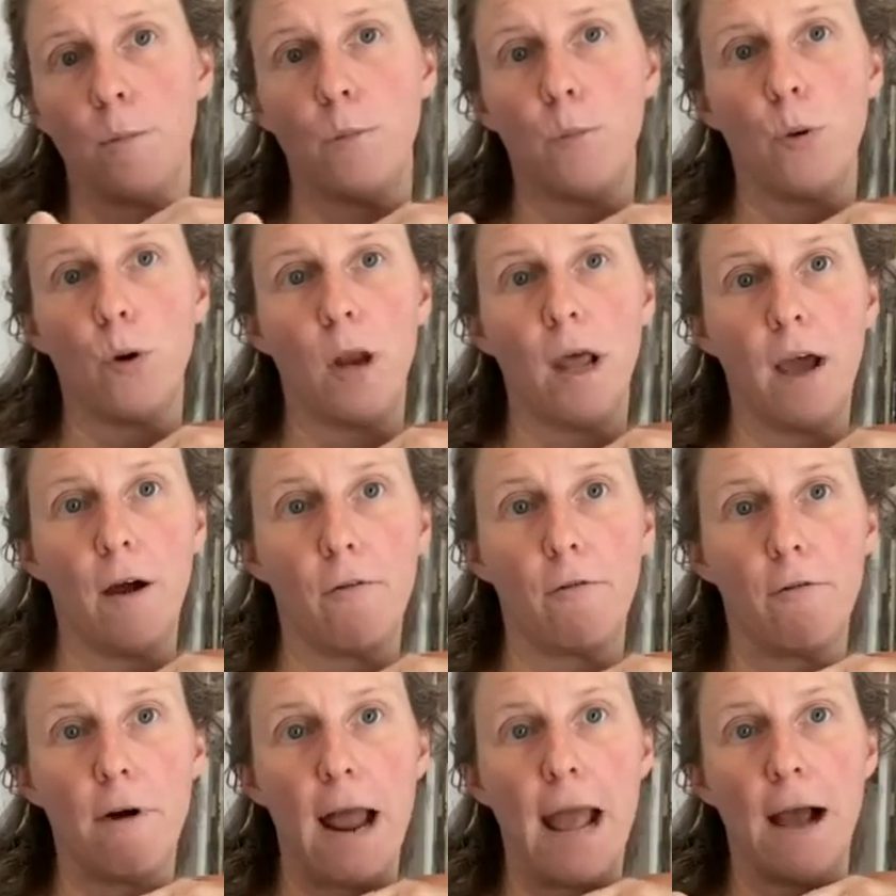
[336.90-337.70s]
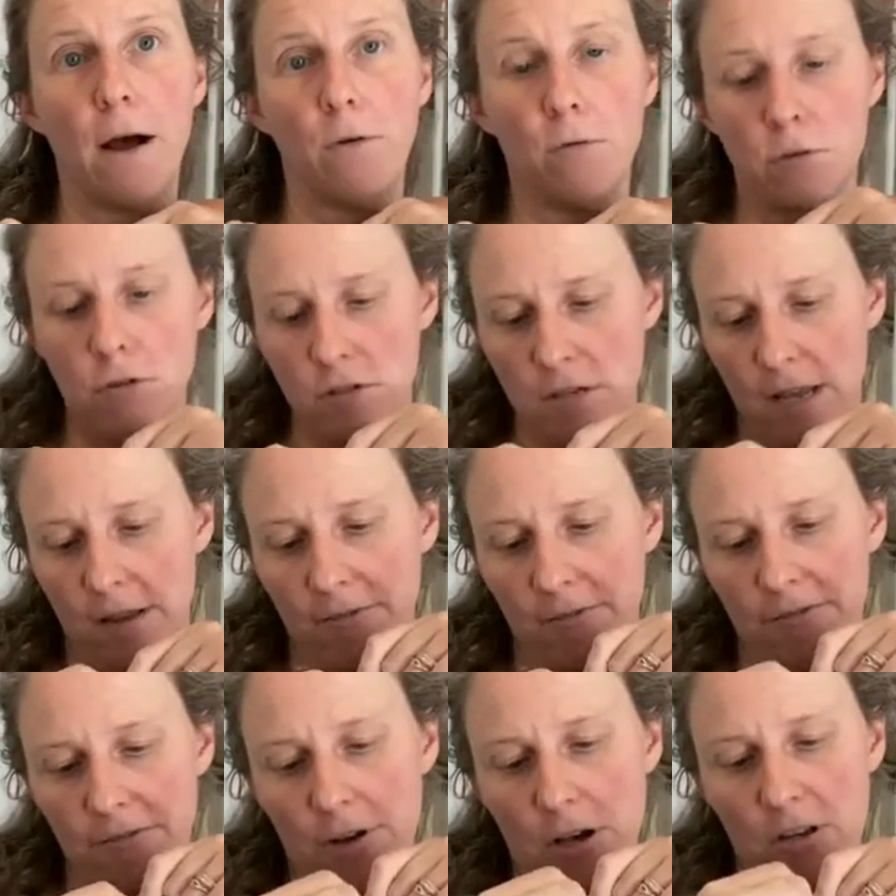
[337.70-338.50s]
pull it around
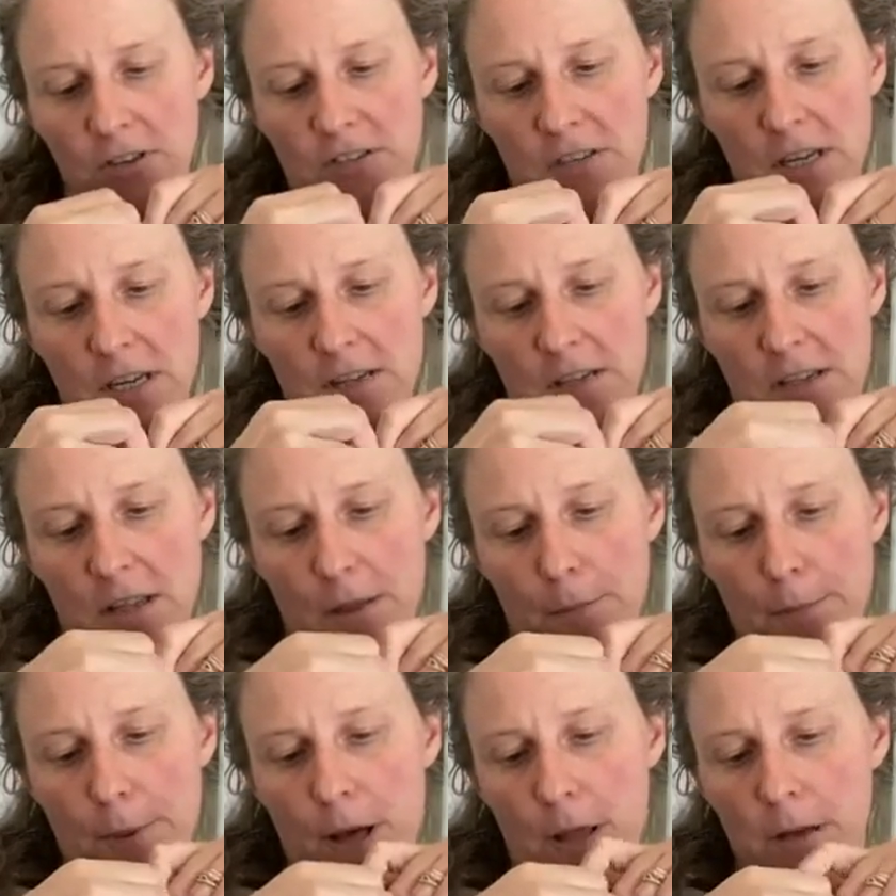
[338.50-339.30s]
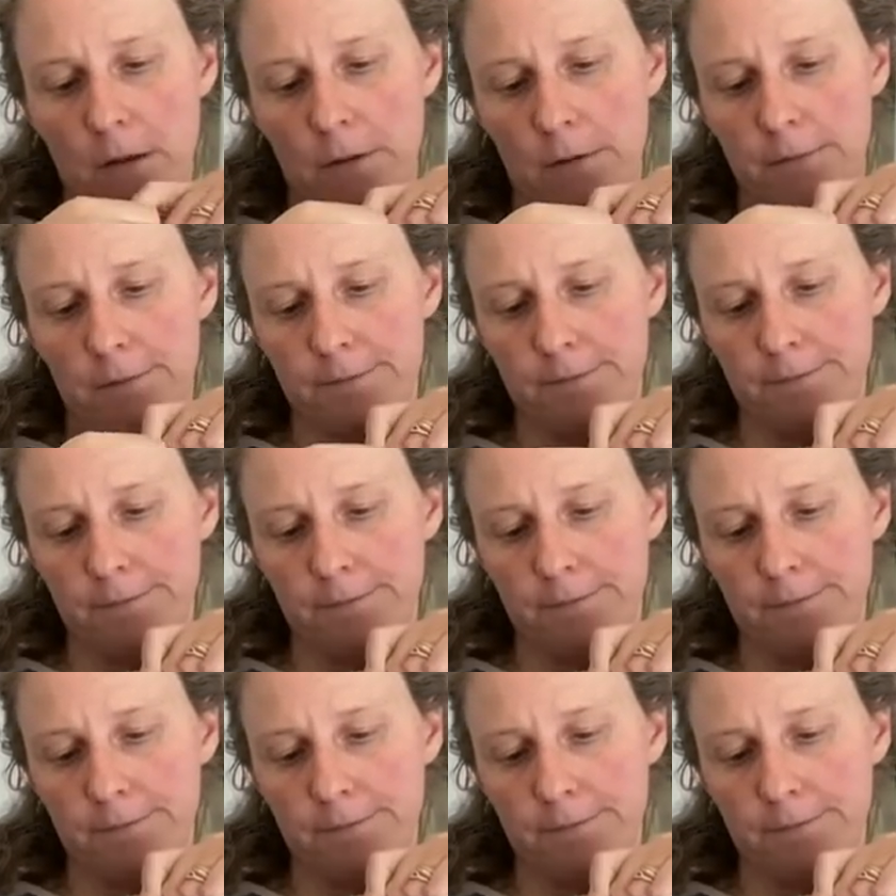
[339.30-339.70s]
and fasten it to the button.